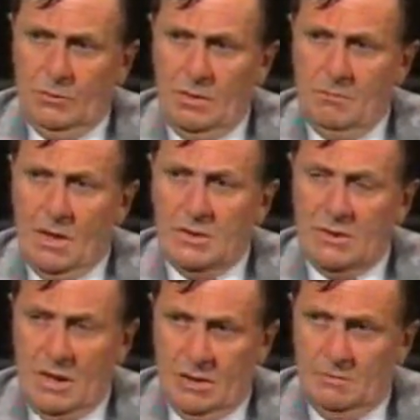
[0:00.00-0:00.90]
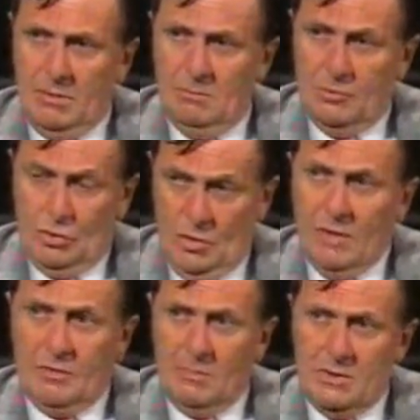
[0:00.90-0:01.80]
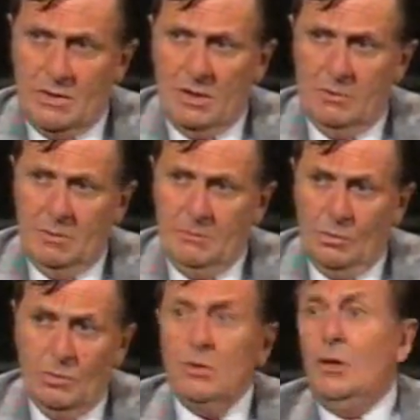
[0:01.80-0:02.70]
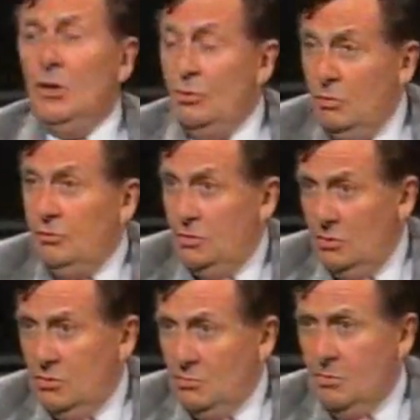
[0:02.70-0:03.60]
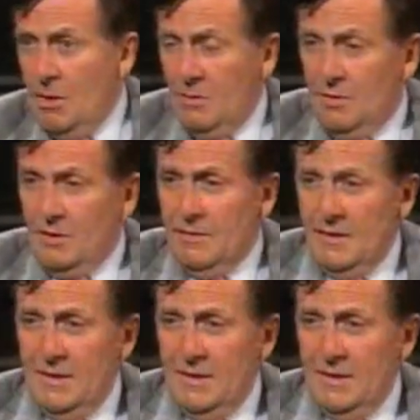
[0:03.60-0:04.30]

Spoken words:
when my son had been, soon after my son had been born, to introduce him to my mother,